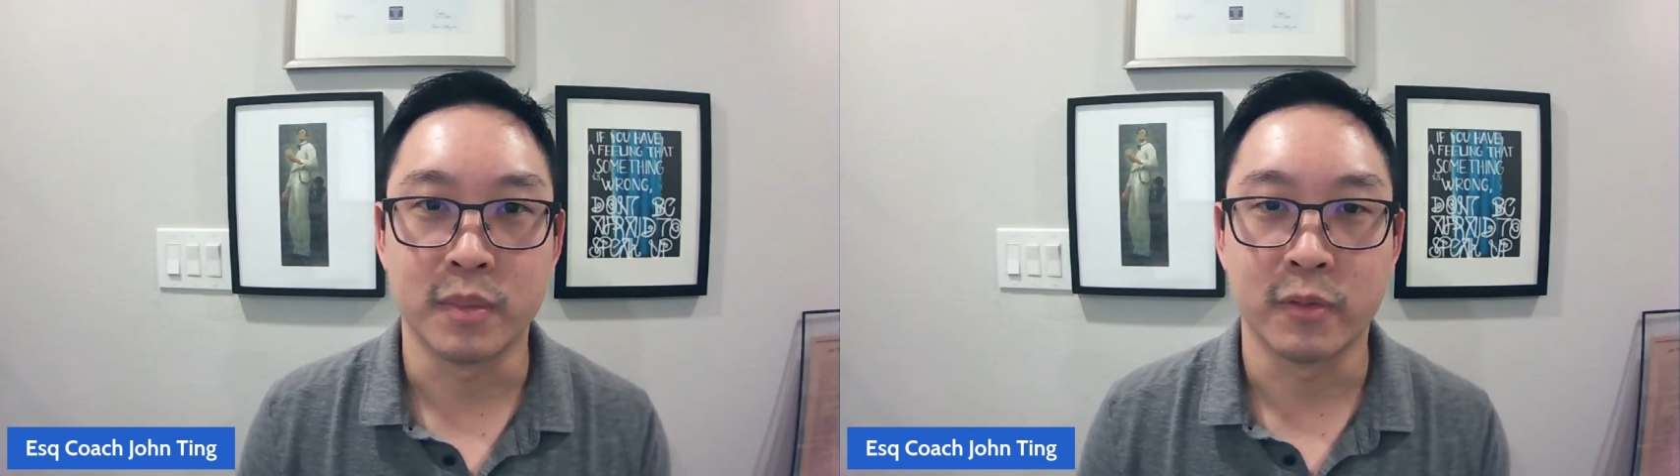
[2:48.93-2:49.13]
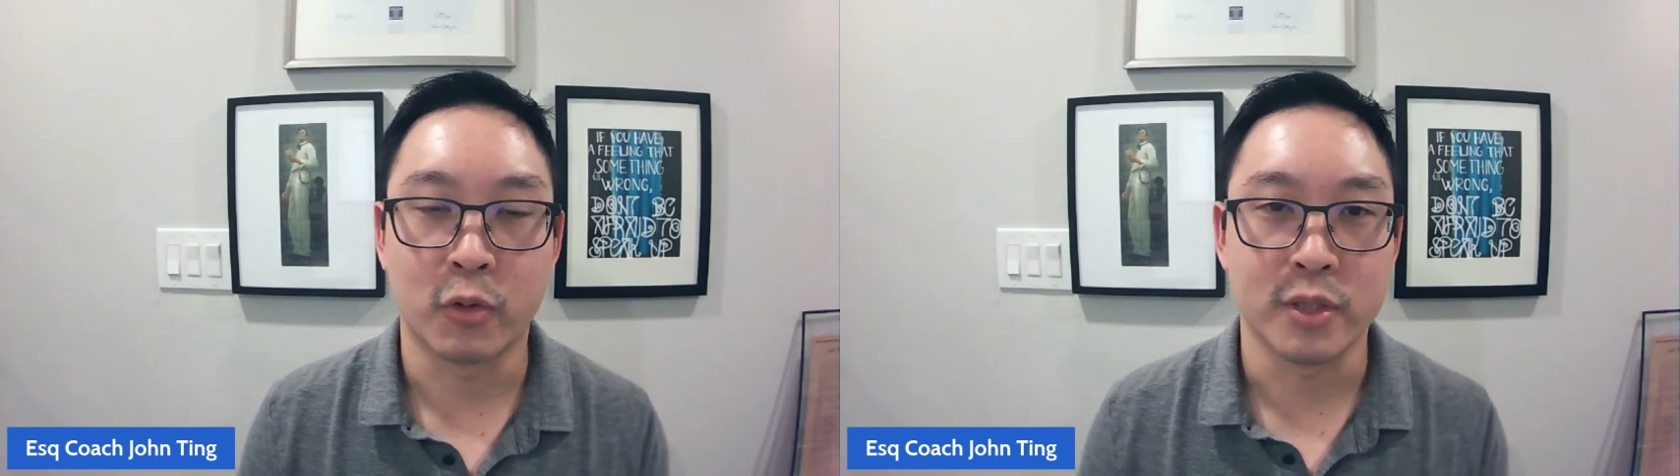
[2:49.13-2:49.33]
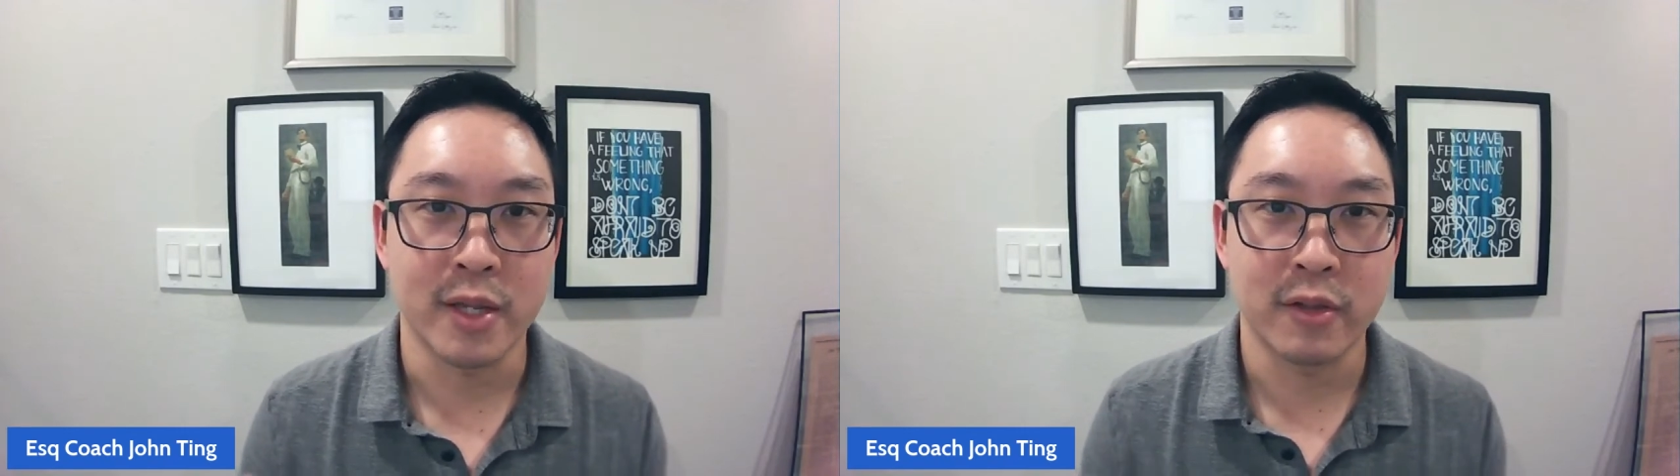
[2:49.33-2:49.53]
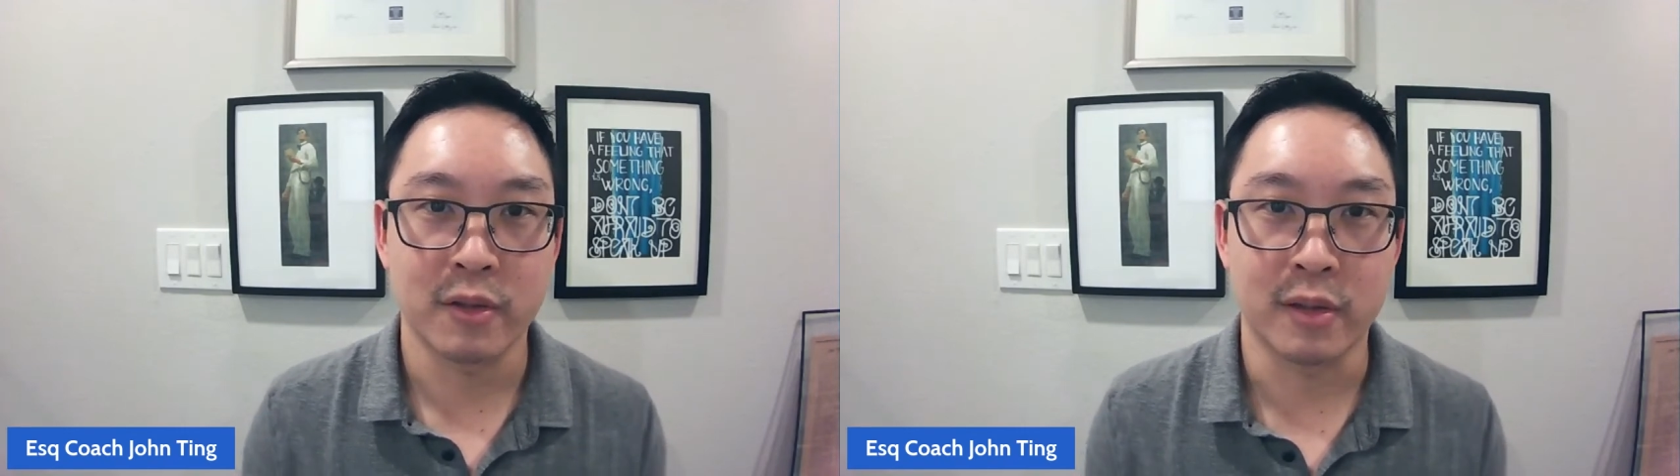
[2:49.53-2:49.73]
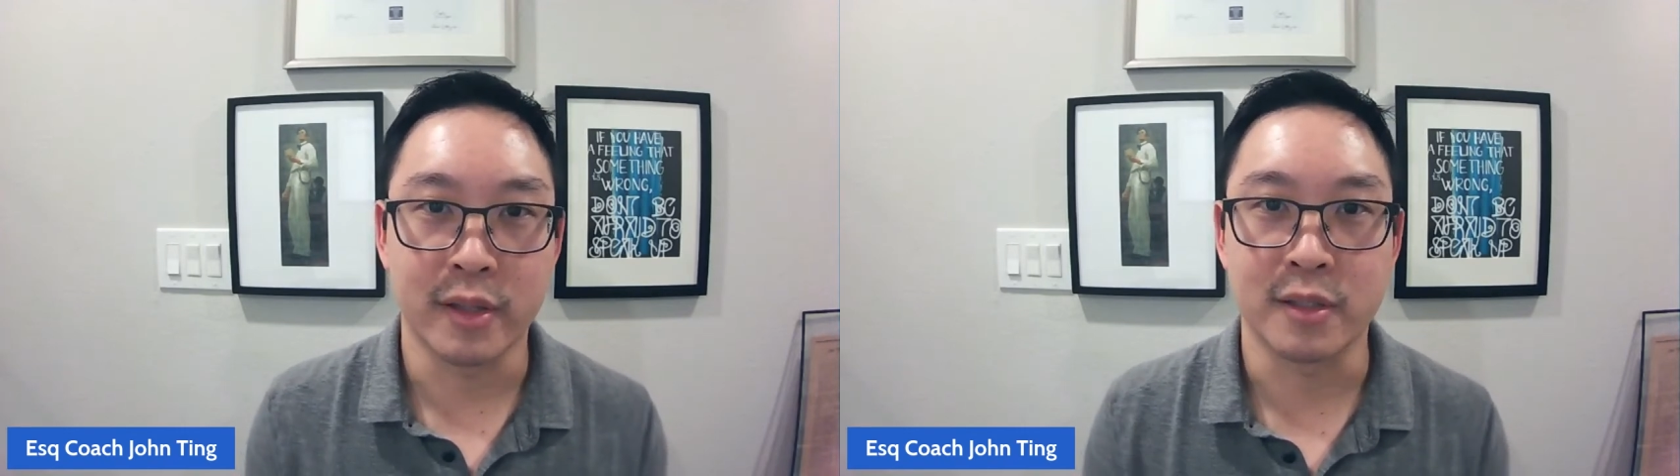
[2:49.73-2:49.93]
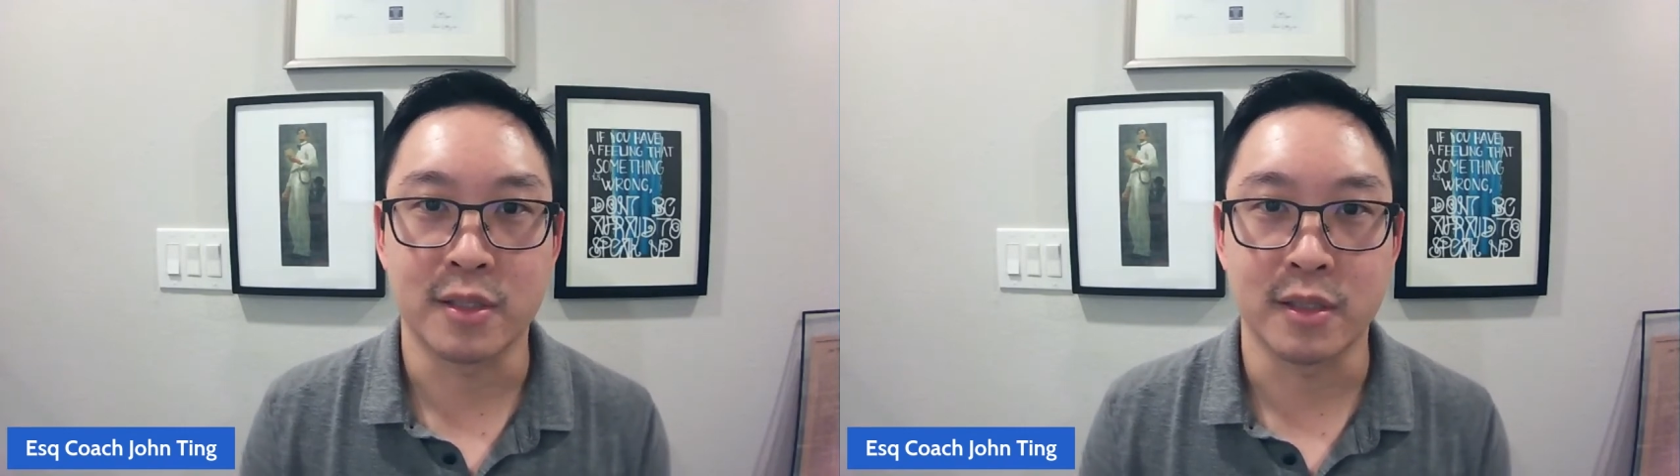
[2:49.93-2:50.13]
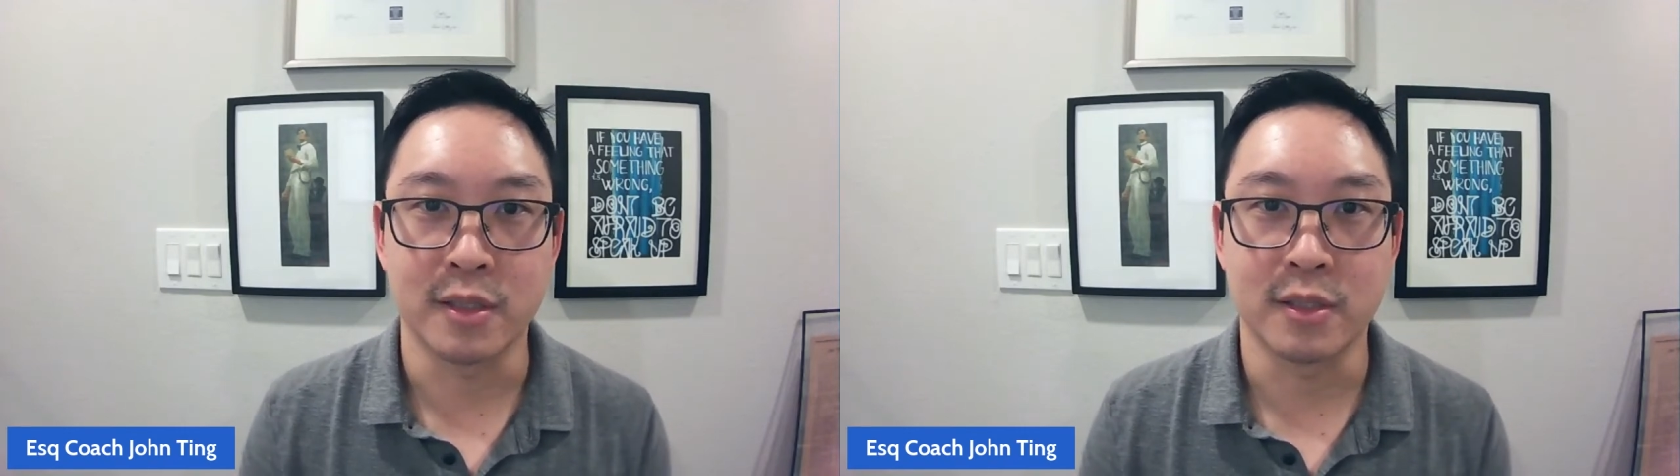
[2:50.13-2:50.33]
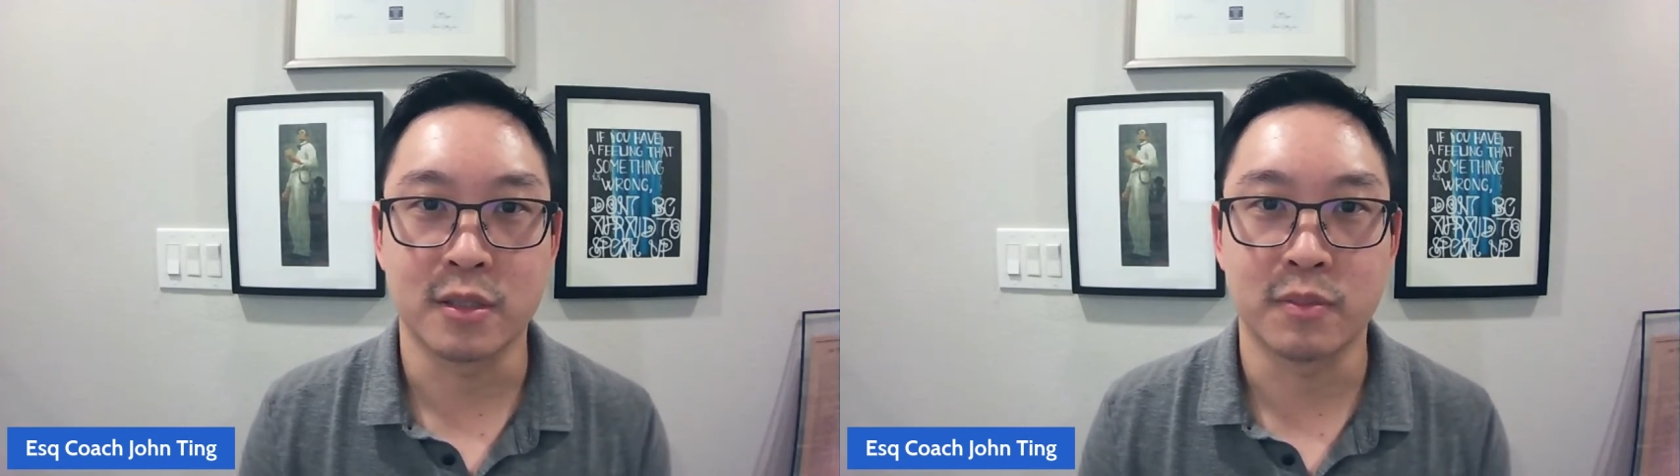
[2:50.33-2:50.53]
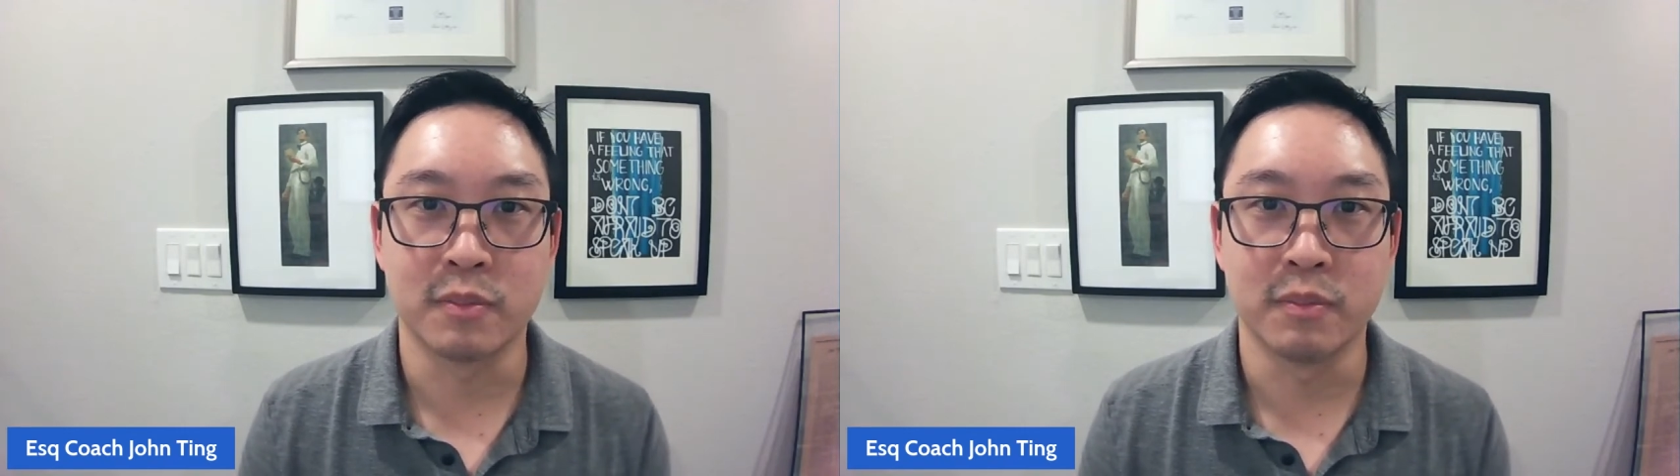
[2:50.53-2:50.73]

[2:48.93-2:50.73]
of course, ethically, it's